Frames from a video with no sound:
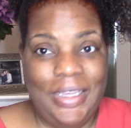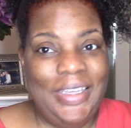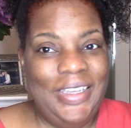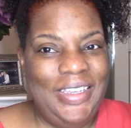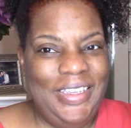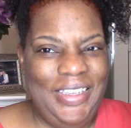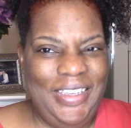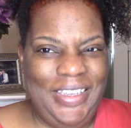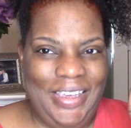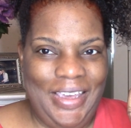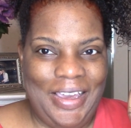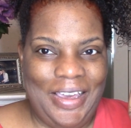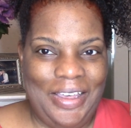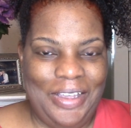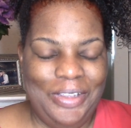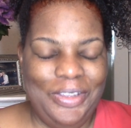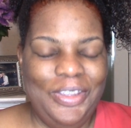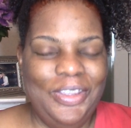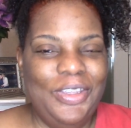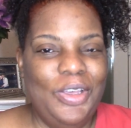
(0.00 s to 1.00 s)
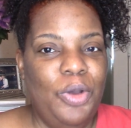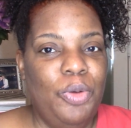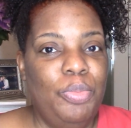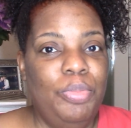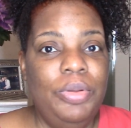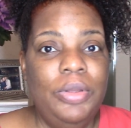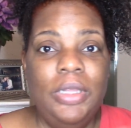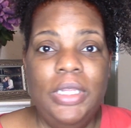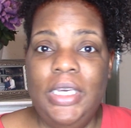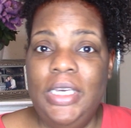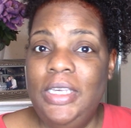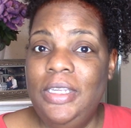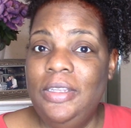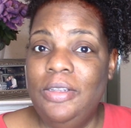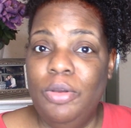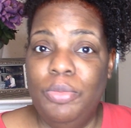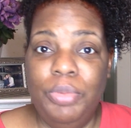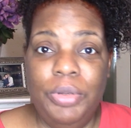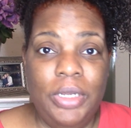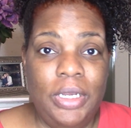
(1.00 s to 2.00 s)
yeah, so please
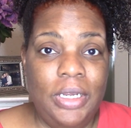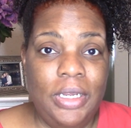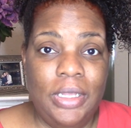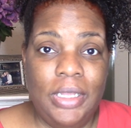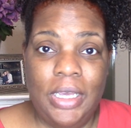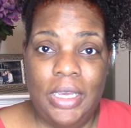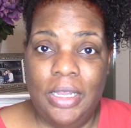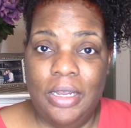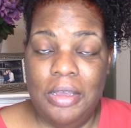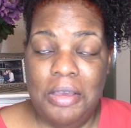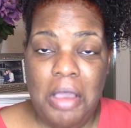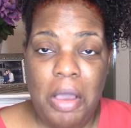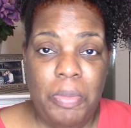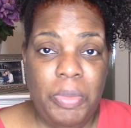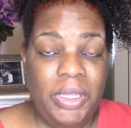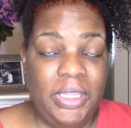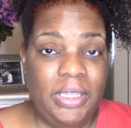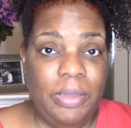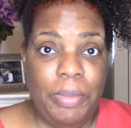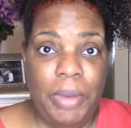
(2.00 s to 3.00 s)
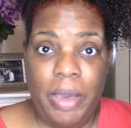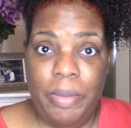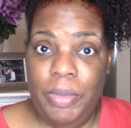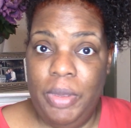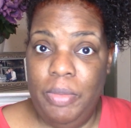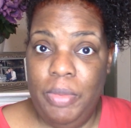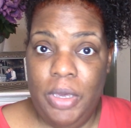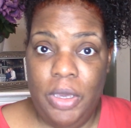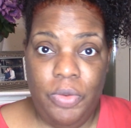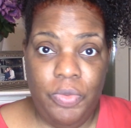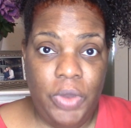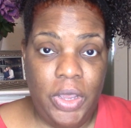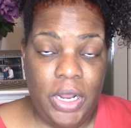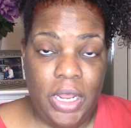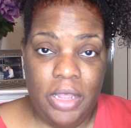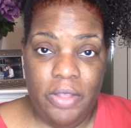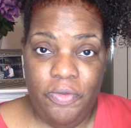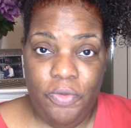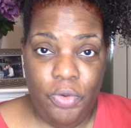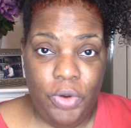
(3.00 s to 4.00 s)
don't put anything in the comments about me being red
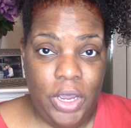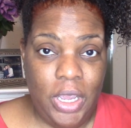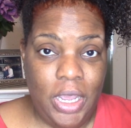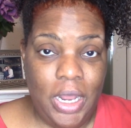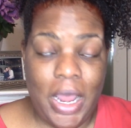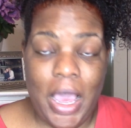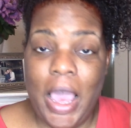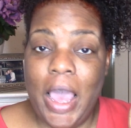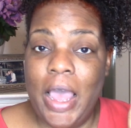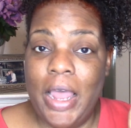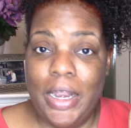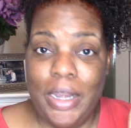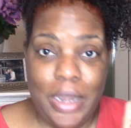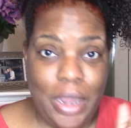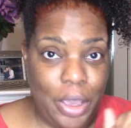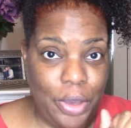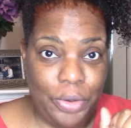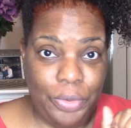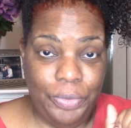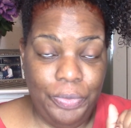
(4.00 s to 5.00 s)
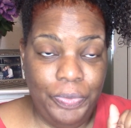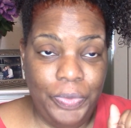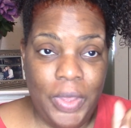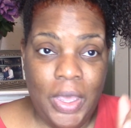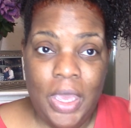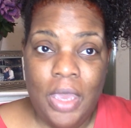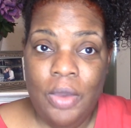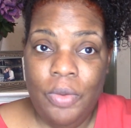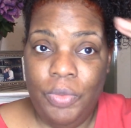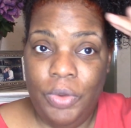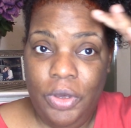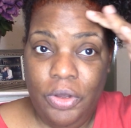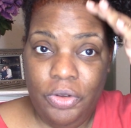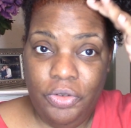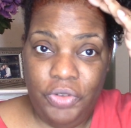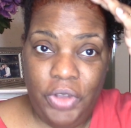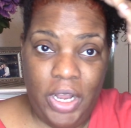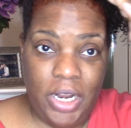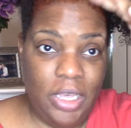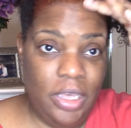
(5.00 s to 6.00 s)
at the forehead. I know. We're going
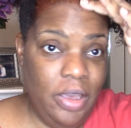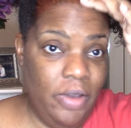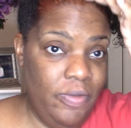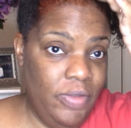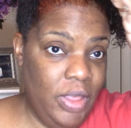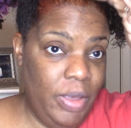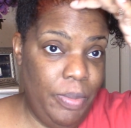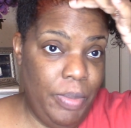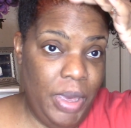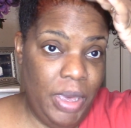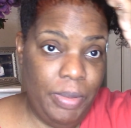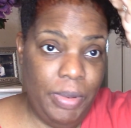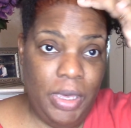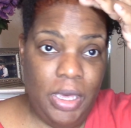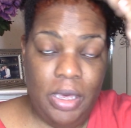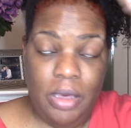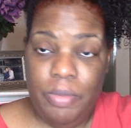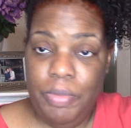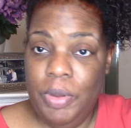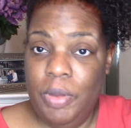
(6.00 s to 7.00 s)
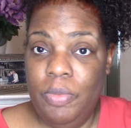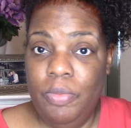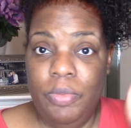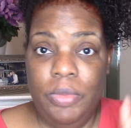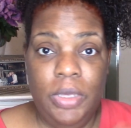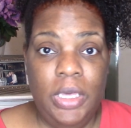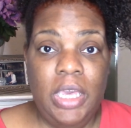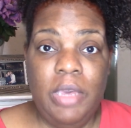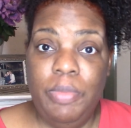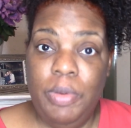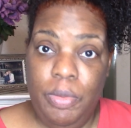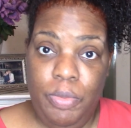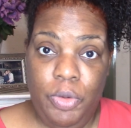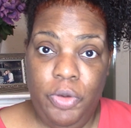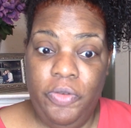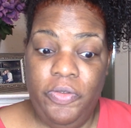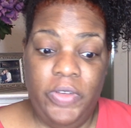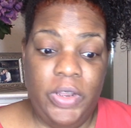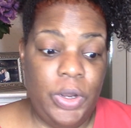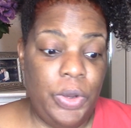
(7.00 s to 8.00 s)
to try to cover that baby up and keep it
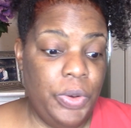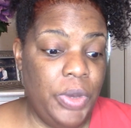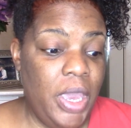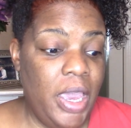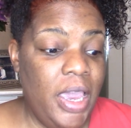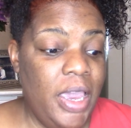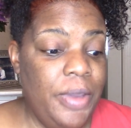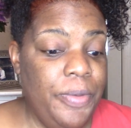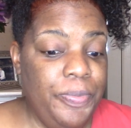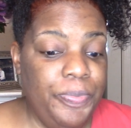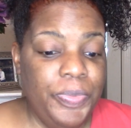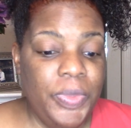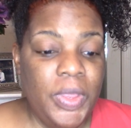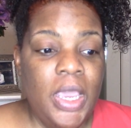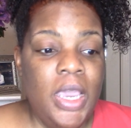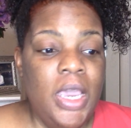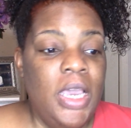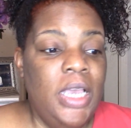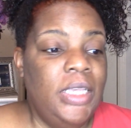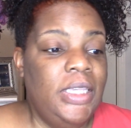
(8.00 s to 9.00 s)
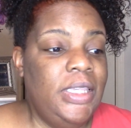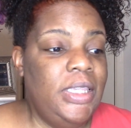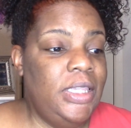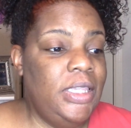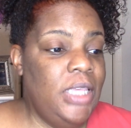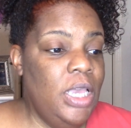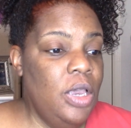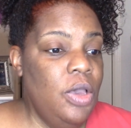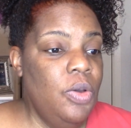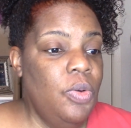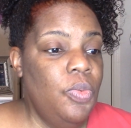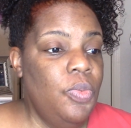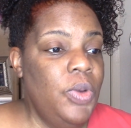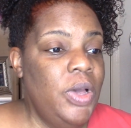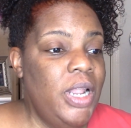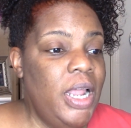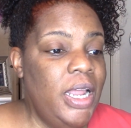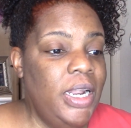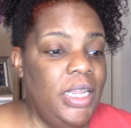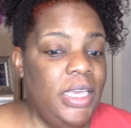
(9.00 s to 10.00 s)
moving, okay? So
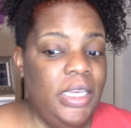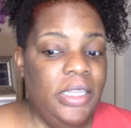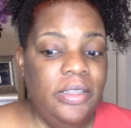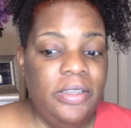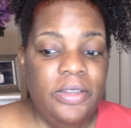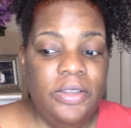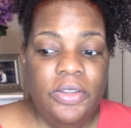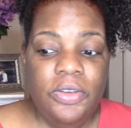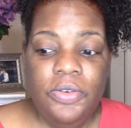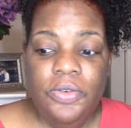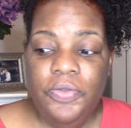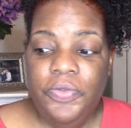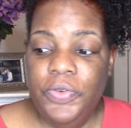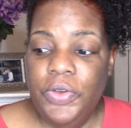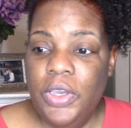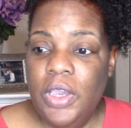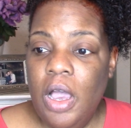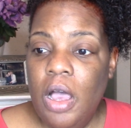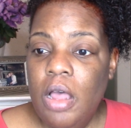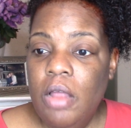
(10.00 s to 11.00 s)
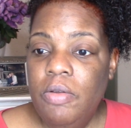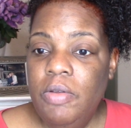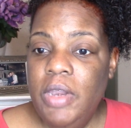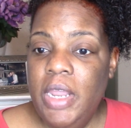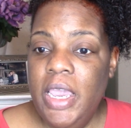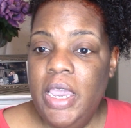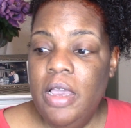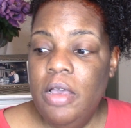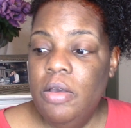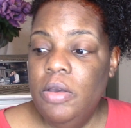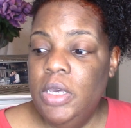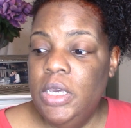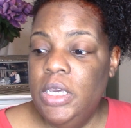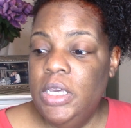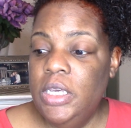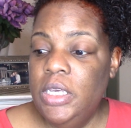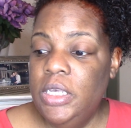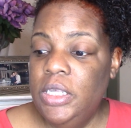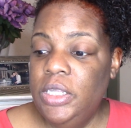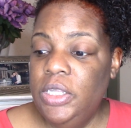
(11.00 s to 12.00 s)
what I need to do for y'all now
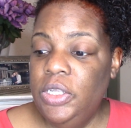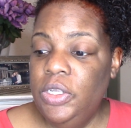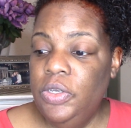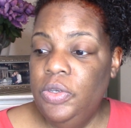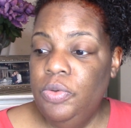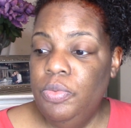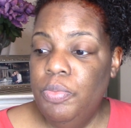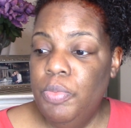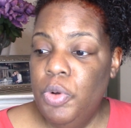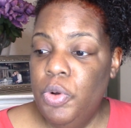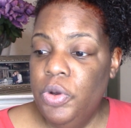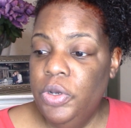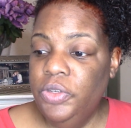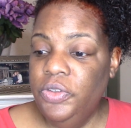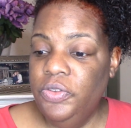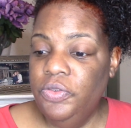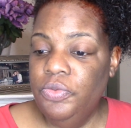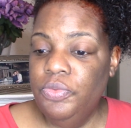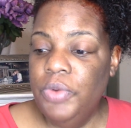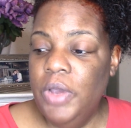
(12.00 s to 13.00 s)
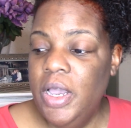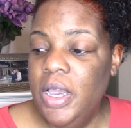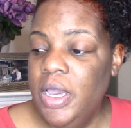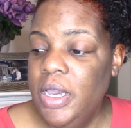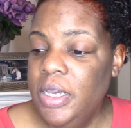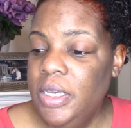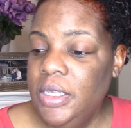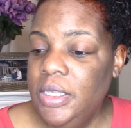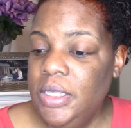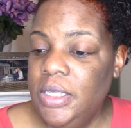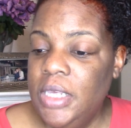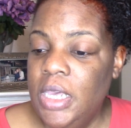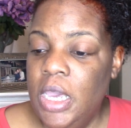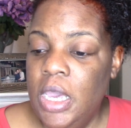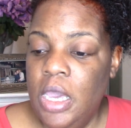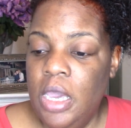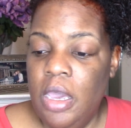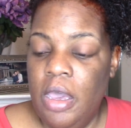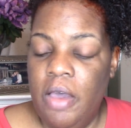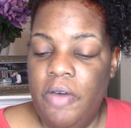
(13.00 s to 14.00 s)
is to moisturize.
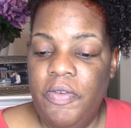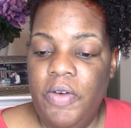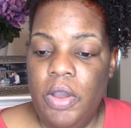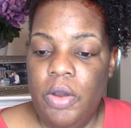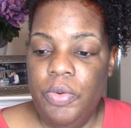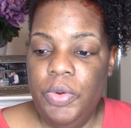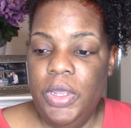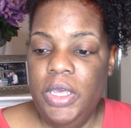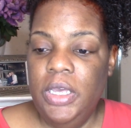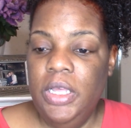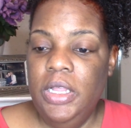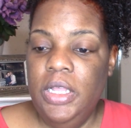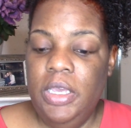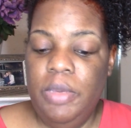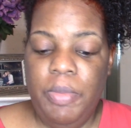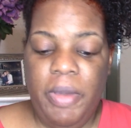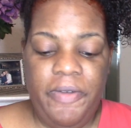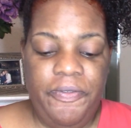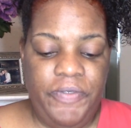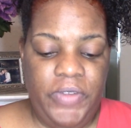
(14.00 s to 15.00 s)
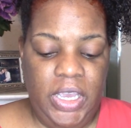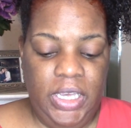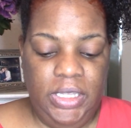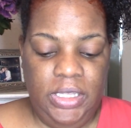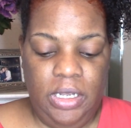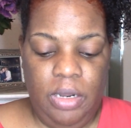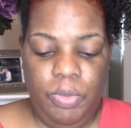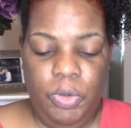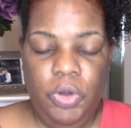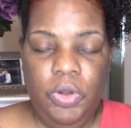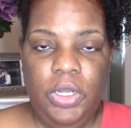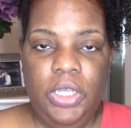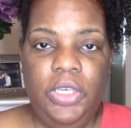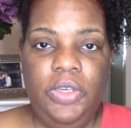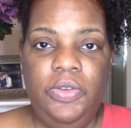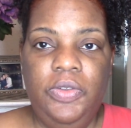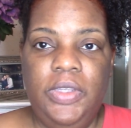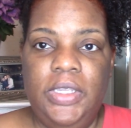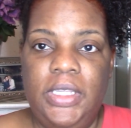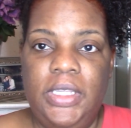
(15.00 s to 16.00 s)
I've already cleaned my face, and I'm going to use the